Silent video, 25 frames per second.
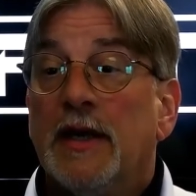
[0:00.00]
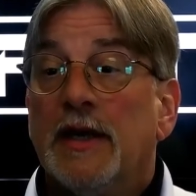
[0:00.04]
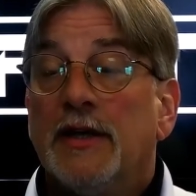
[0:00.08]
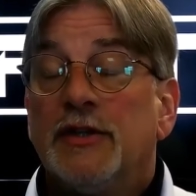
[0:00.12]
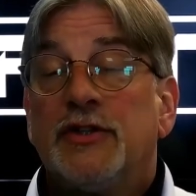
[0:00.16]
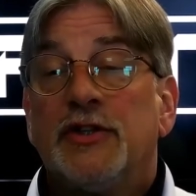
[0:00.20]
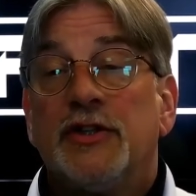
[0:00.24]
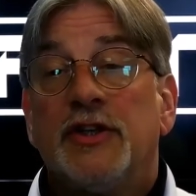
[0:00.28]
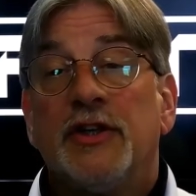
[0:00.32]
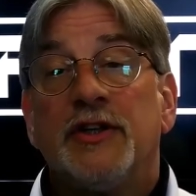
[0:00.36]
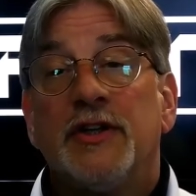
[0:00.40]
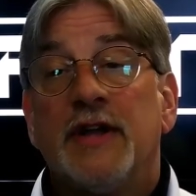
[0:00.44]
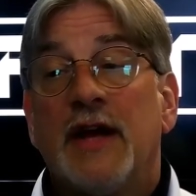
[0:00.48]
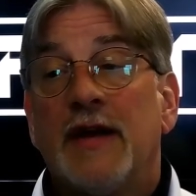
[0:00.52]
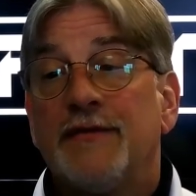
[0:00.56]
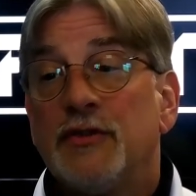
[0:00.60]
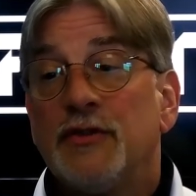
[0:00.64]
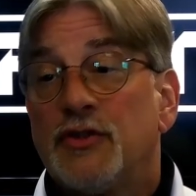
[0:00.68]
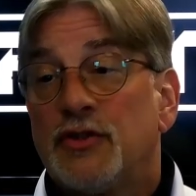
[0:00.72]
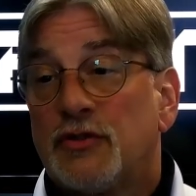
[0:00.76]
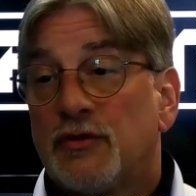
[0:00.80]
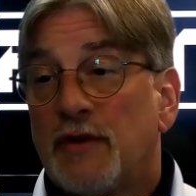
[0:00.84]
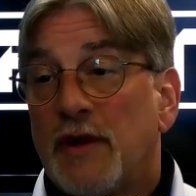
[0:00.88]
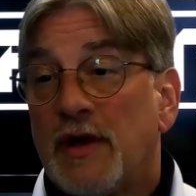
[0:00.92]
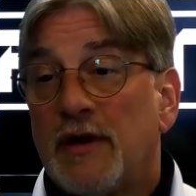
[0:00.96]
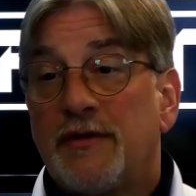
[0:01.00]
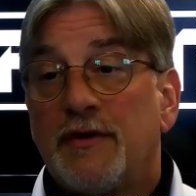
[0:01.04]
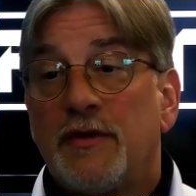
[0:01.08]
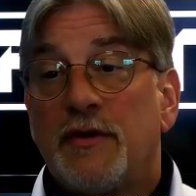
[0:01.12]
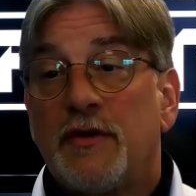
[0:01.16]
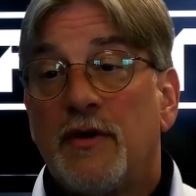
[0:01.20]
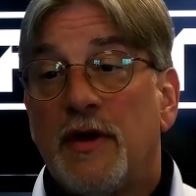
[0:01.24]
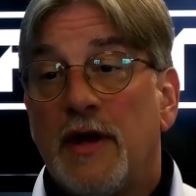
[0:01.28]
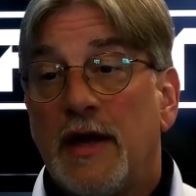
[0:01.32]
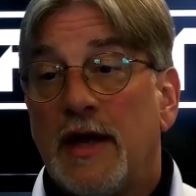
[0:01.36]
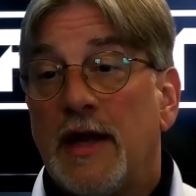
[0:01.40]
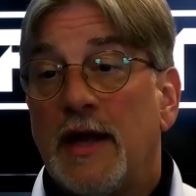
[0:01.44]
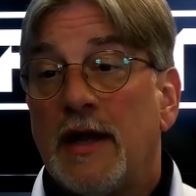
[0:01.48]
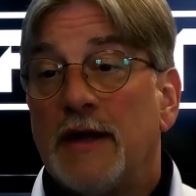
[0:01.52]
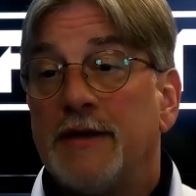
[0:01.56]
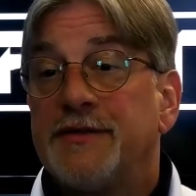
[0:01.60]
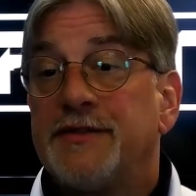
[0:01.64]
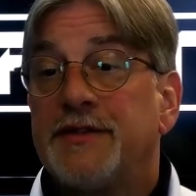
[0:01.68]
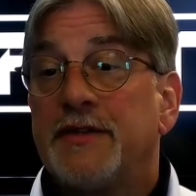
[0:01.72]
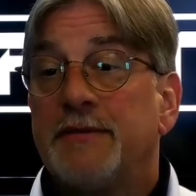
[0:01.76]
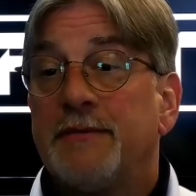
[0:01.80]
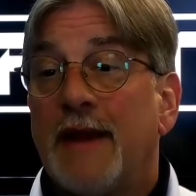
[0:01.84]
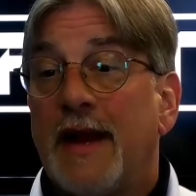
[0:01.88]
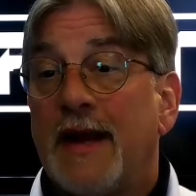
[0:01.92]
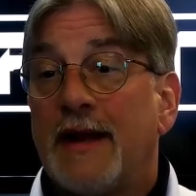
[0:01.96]
She didn't have the strength in her hands
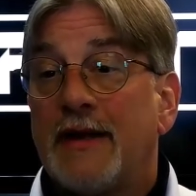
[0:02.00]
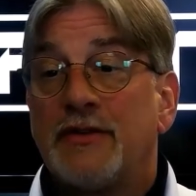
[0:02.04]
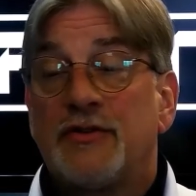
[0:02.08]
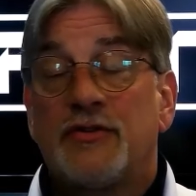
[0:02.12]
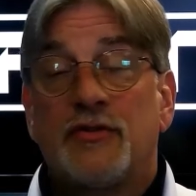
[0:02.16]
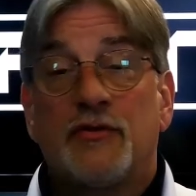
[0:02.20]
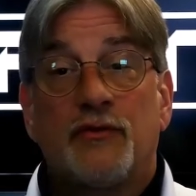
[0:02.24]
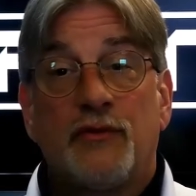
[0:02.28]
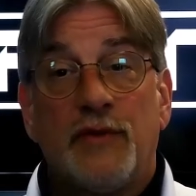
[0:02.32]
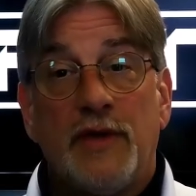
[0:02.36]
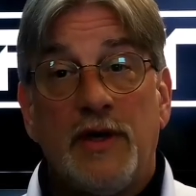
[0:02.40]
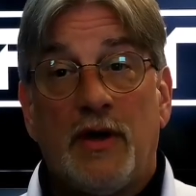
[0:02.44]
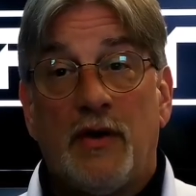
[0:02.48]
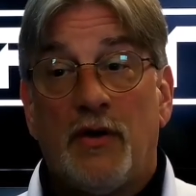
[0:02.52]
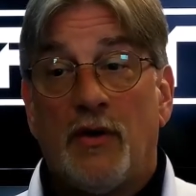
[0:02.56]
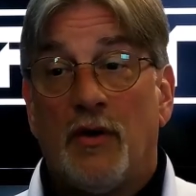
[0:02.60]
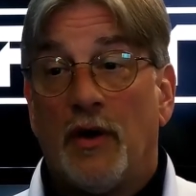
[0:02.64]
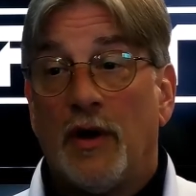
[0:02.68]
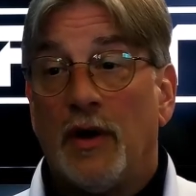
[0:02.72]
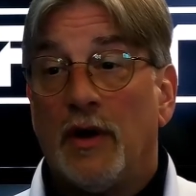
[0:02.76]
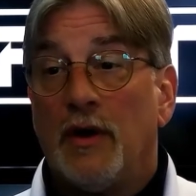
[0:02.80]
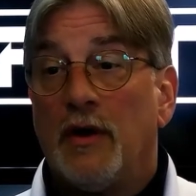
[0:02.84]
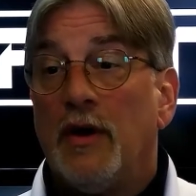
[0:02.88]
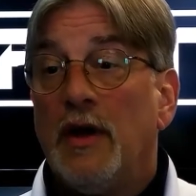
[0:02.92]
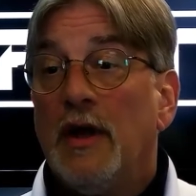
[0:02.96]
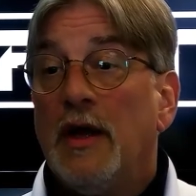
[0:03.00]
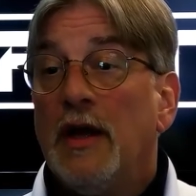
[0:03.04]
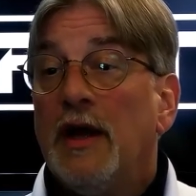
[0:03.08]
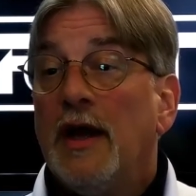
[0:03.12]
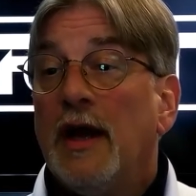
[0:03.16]
to manage the recoil,